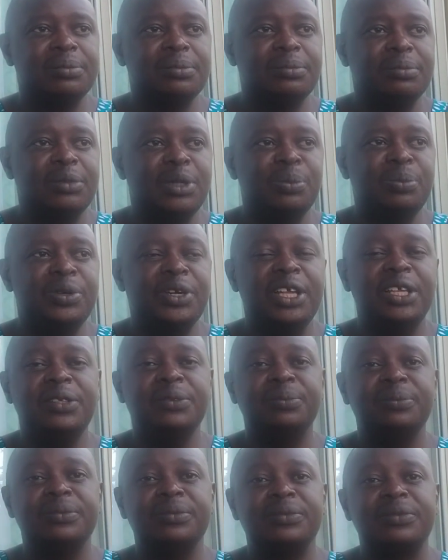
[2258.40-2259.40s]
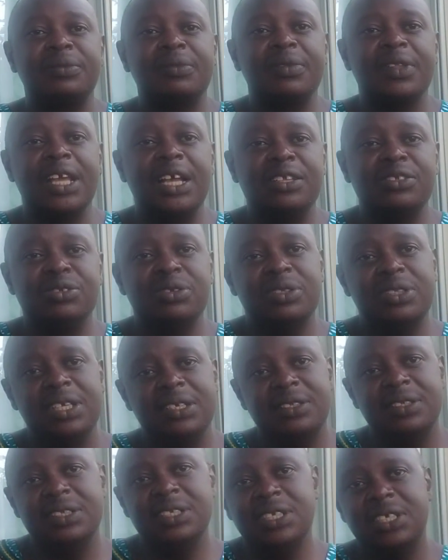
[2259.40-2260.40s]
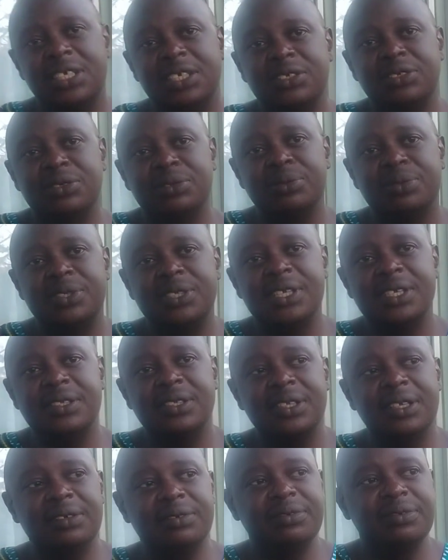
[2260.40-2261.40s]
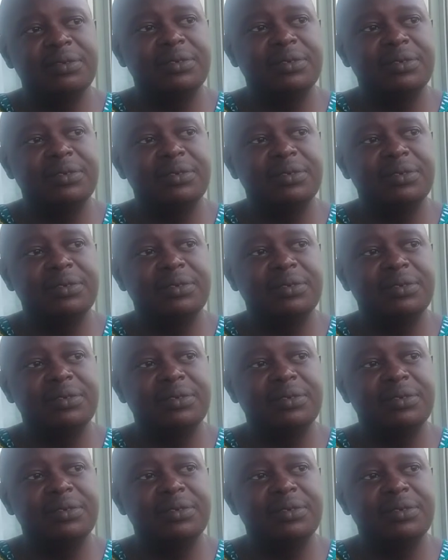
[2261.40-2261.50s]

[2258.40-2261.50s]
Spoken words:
membrane, and so there is leakage of CSF.